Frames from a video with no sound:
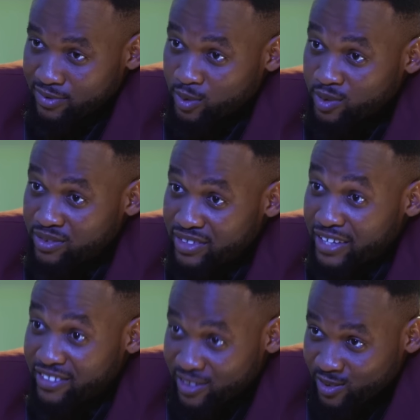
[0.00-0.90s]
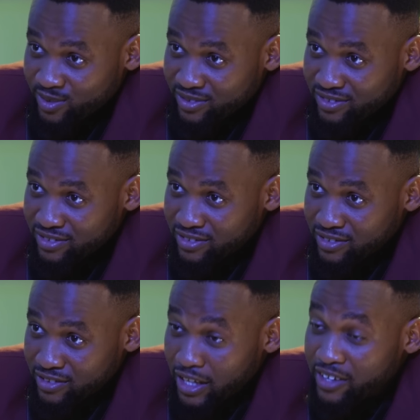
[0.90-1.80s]
Well, thank you.
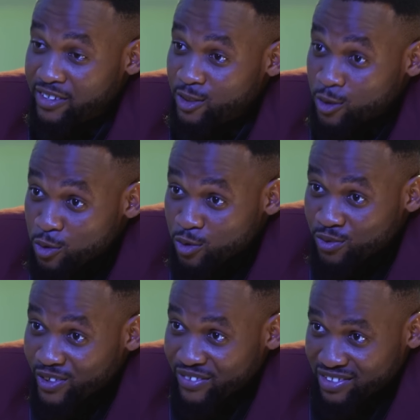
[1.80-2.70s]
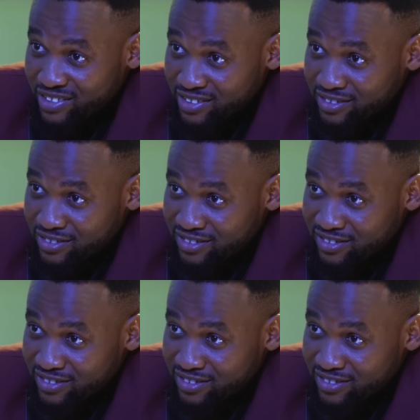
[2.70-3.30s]
Thank you for everything.